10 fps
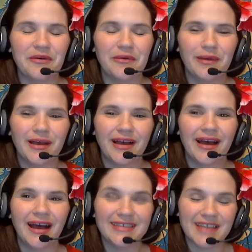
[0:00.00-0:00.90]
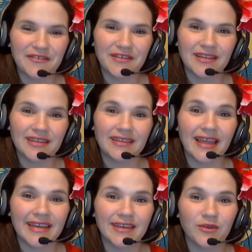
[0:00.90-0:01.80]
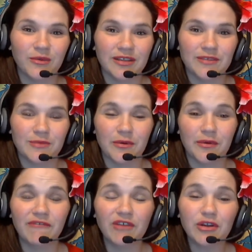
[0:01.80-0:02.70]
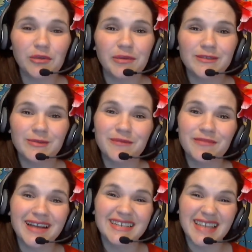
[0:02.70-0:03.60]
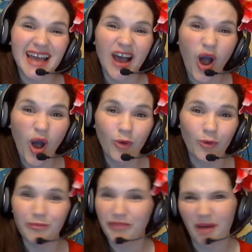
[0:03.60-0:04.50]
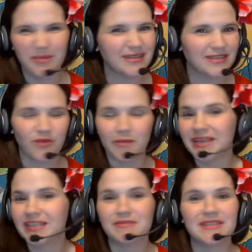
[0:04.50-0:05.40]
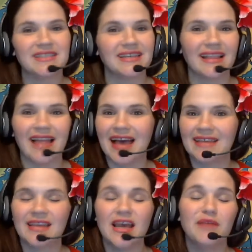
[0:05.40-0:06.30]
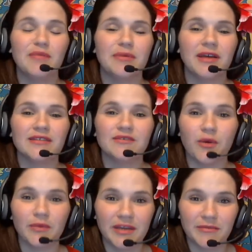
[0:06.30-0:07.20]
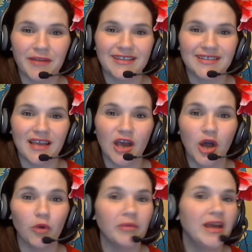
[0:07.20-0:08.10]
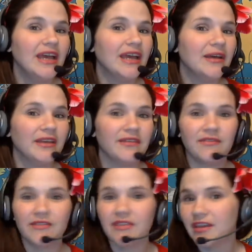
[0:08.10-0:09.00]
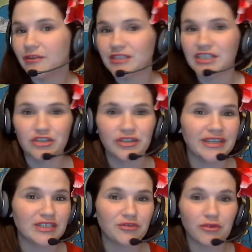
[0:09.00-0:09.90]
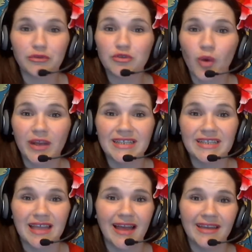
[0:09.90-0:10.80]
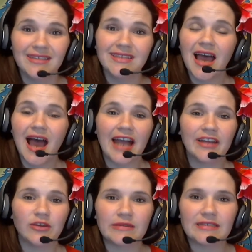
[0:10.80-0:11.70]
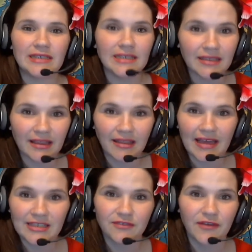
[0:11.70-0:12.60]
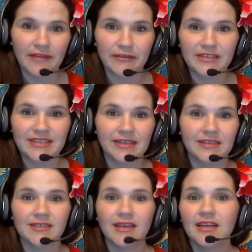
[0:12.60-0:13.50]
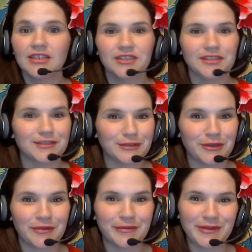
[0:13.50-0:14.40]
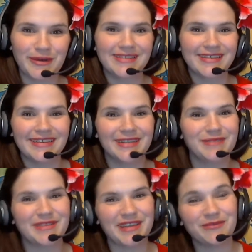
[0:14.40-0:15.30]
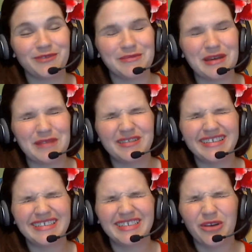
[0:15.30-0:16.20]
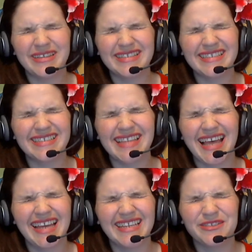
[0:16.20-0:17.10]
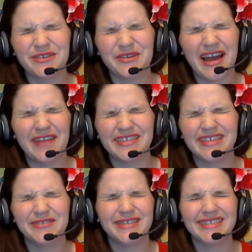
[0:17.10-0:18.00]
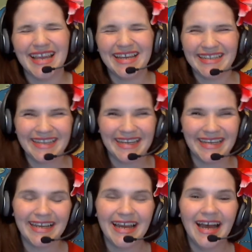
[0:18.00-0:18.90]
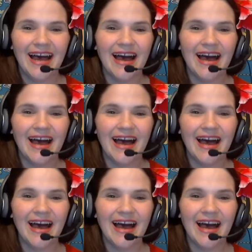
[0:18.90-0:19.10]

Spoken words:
So I definitely like the ones where we went further because we can practice at home, not because of what my kids missed in class, but because of what we can practice at home. If the other teacher gets through 20 slides, I don't see the last 5 or 6. She doesn't show them to us. I need to put in feedback. Please show us the slides. You don't have to even say anything.